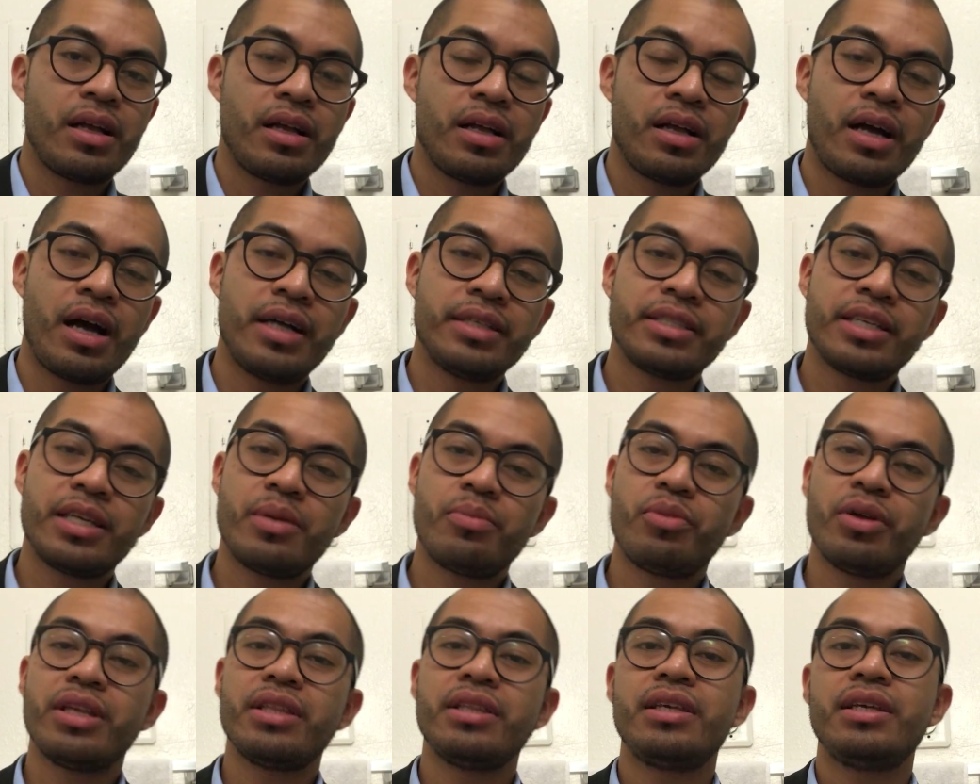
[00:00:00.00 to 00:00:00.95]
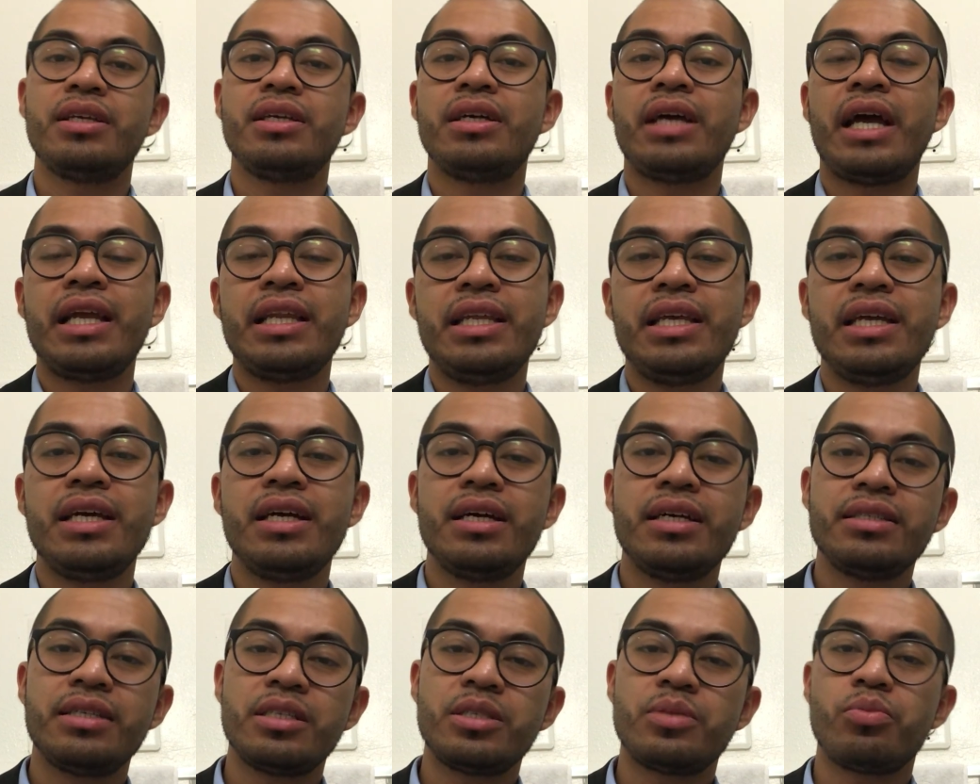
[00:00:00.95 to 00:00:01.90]
God's going to bring the
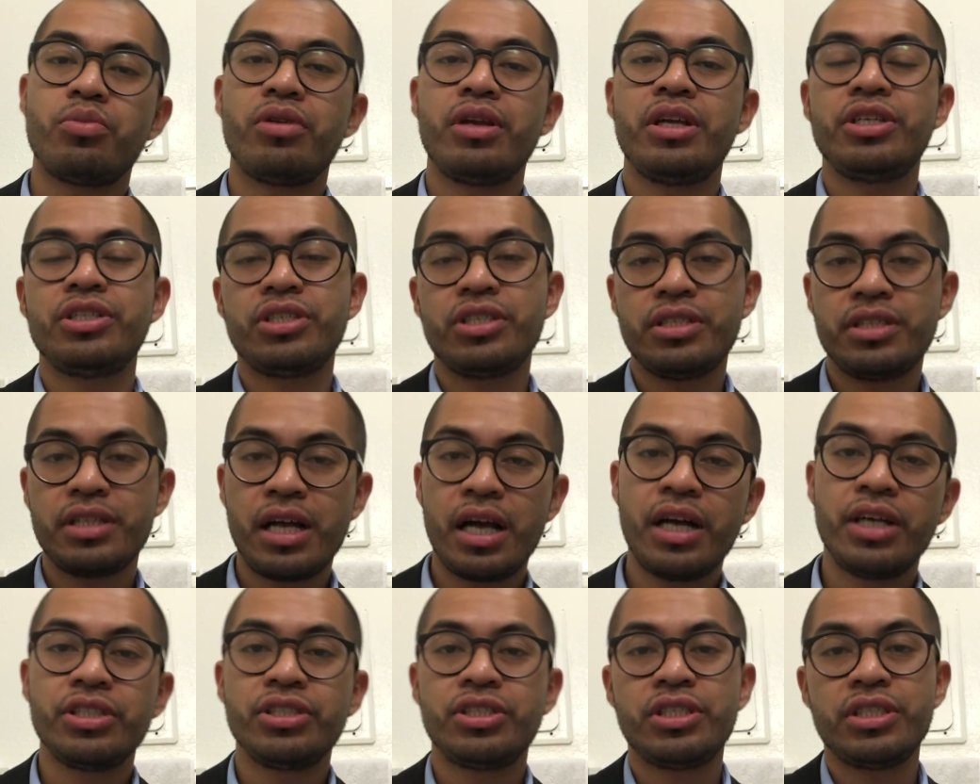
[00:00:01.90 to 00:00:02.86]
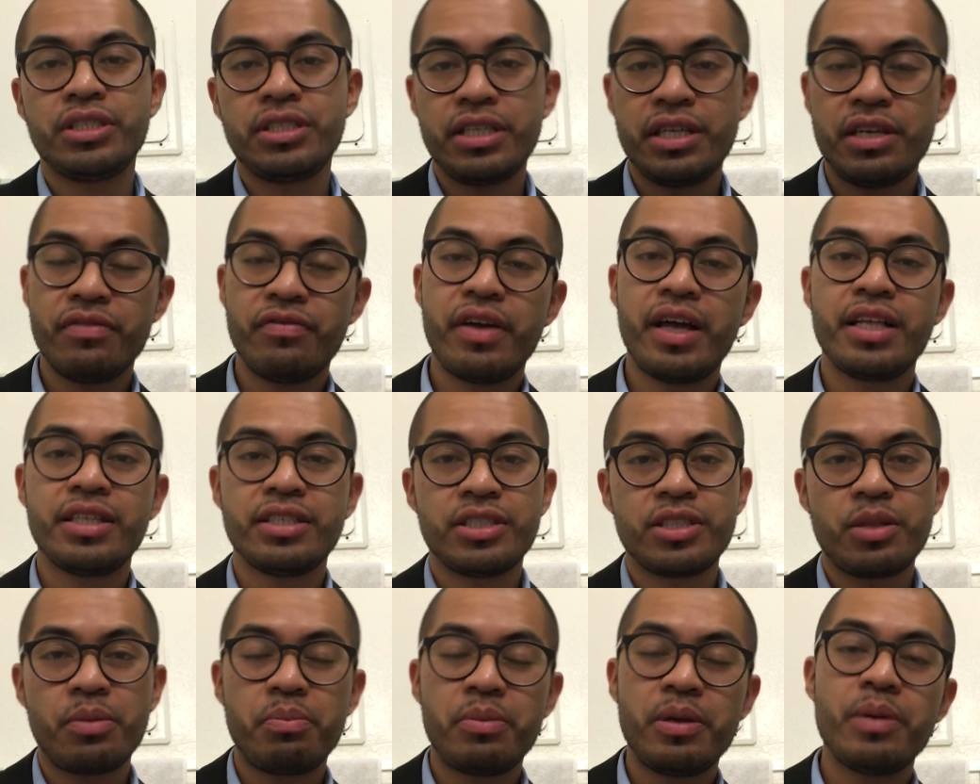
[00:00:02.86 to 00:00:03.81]
ideas, inspiration, the hunches, the events,
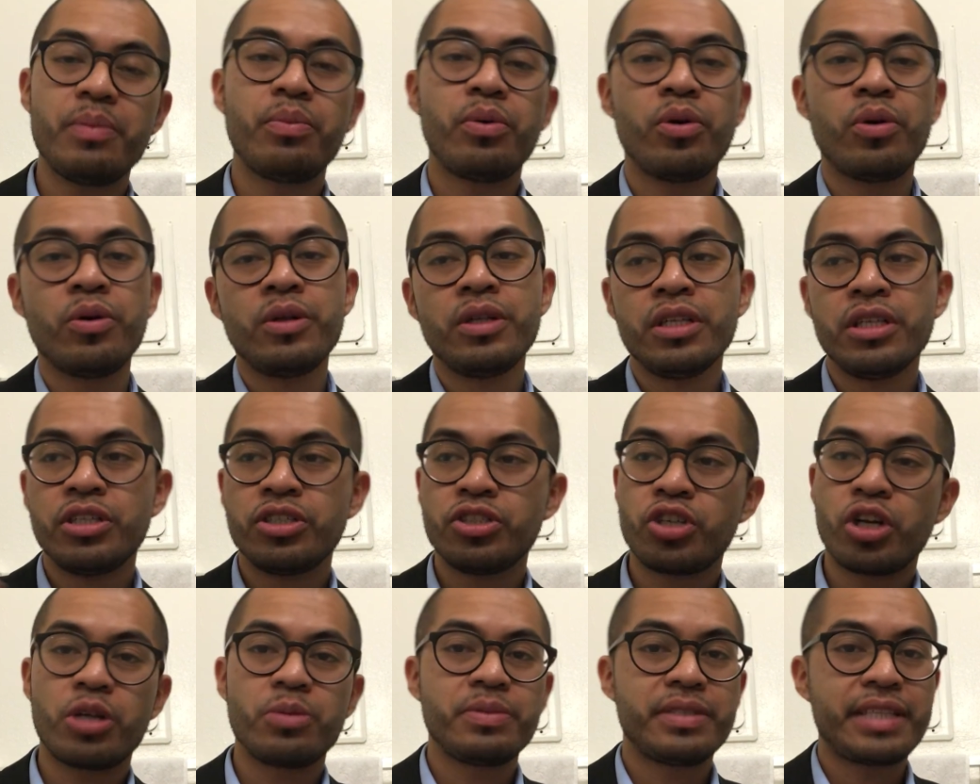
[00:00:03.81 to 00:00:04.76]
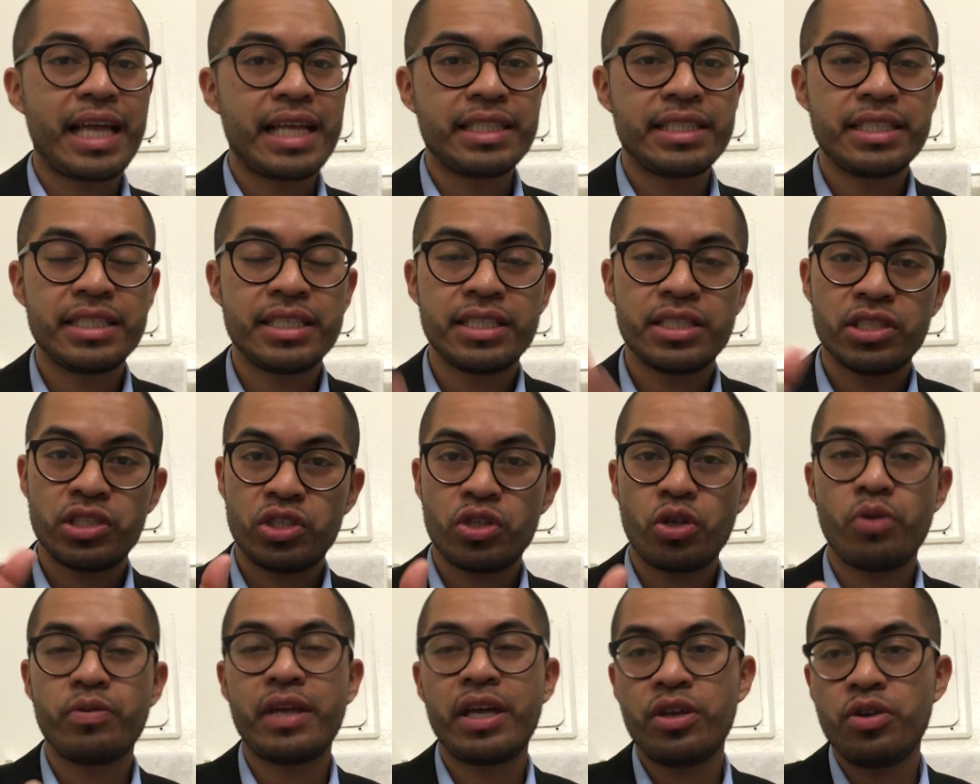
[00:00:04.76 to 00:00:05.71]
the people, circumstances,
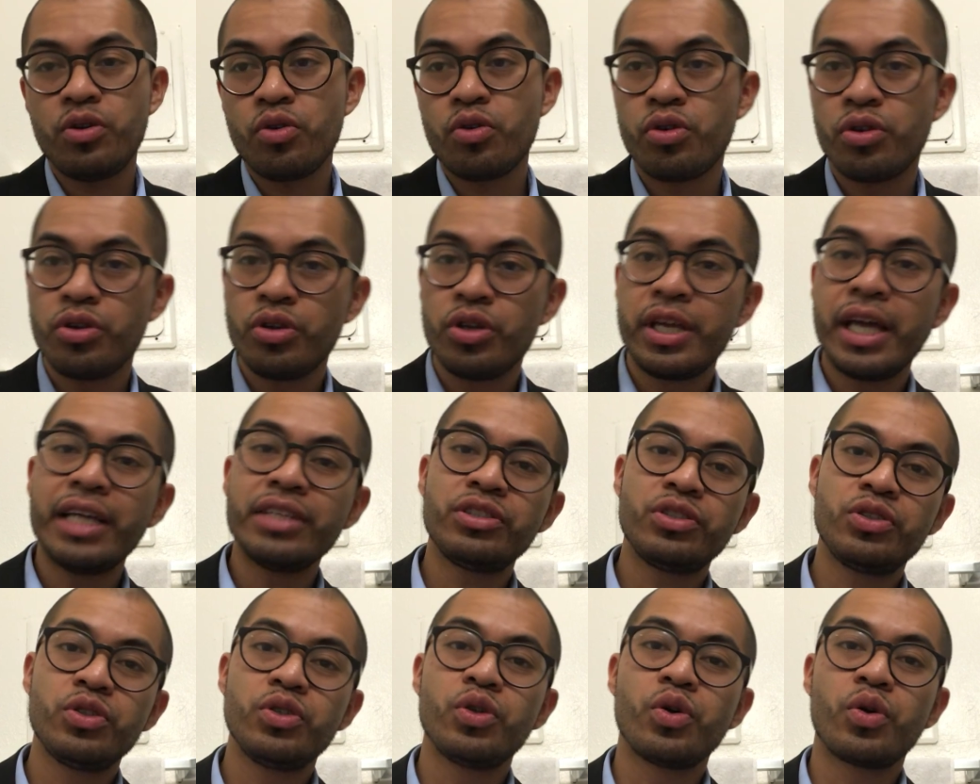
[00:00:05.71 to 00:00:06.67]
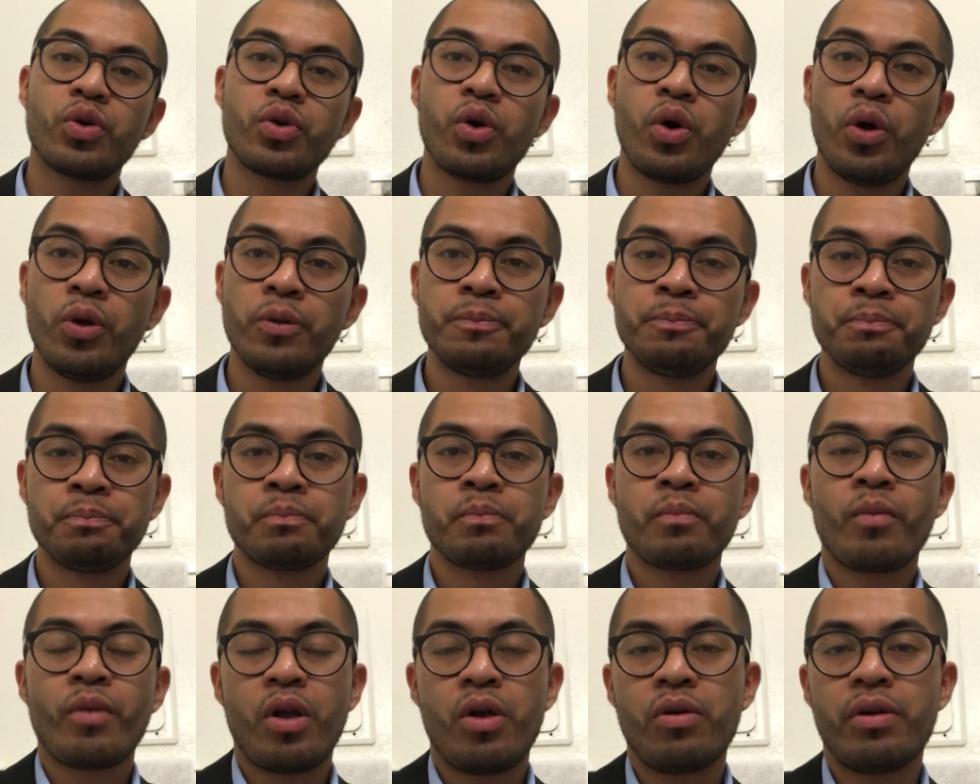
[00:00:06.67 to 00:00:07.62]
so that you get to your goal,
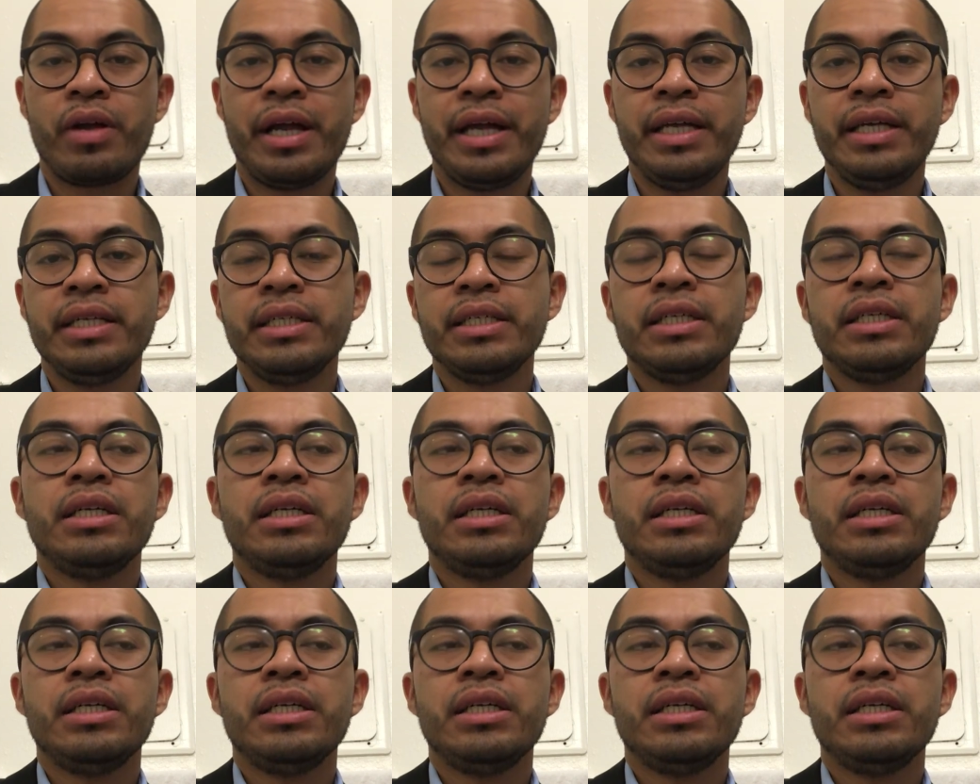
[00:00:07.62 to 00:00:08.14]
okay?